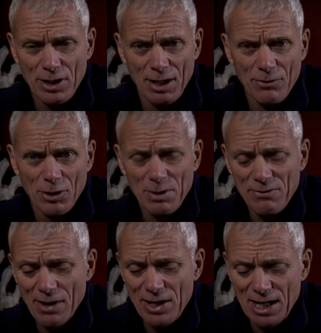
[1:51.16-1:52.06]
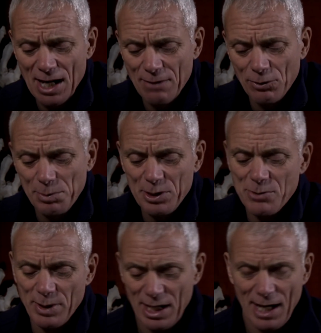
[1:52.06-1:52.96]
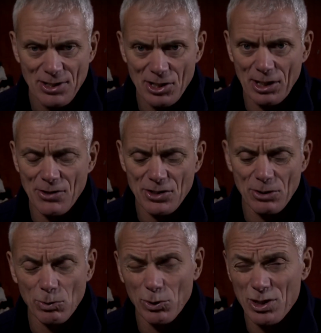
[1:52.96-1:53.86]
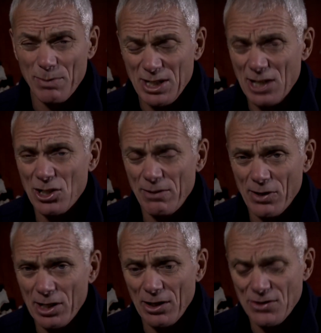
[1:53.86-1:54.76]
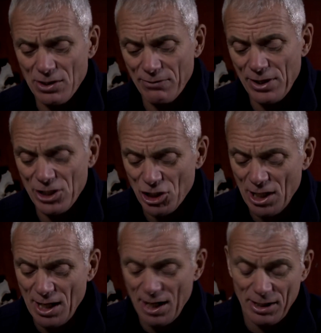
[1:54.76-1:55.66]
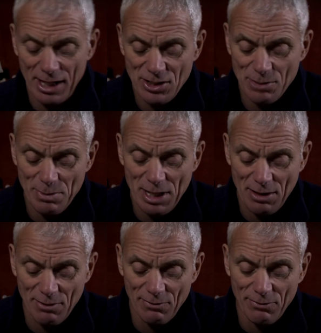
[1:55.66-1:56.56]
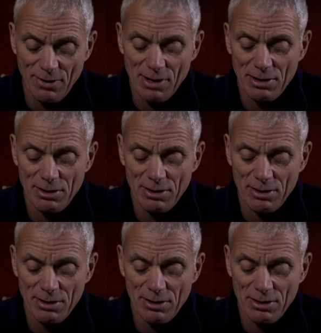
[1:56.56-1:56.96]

I've got to be very careful because my hands are close to the water, potentially very close to the fish, and I had to make very,